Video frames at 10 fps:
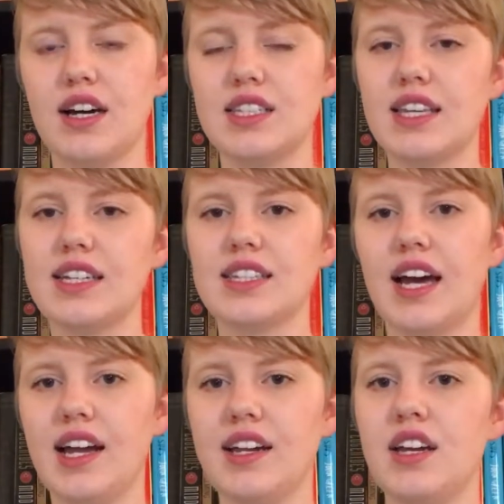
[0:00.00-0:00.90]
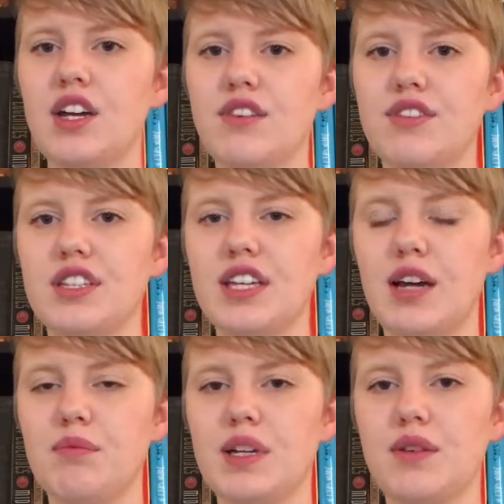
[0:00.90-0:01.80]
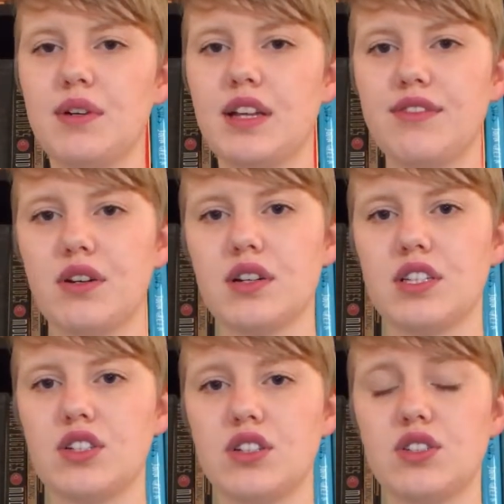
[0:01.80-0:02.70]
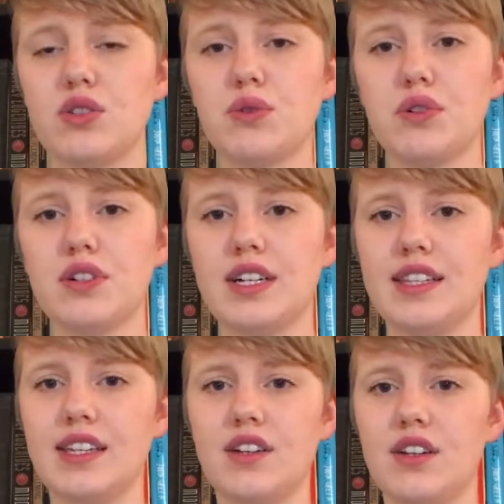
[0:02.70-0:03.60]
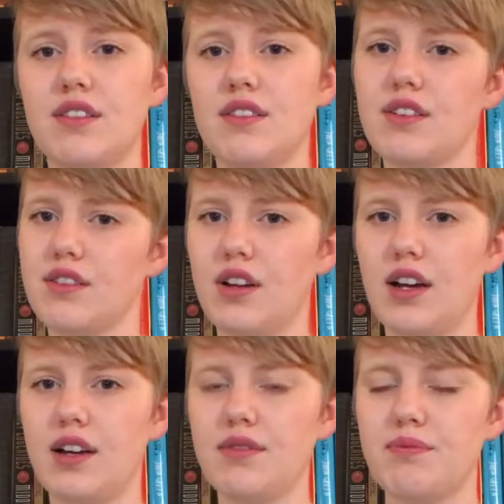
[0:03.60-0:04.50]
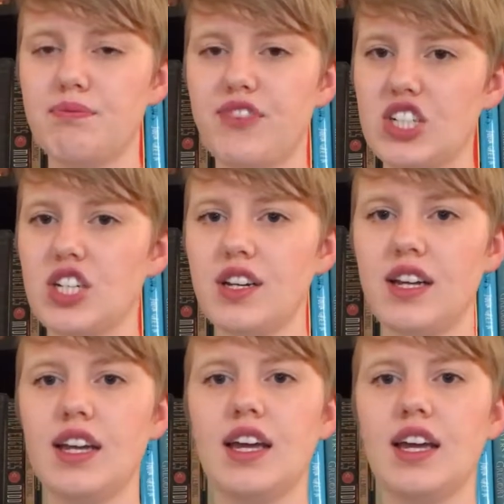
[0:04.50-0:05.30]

set aside for the time being while I focused on school and then on fiction.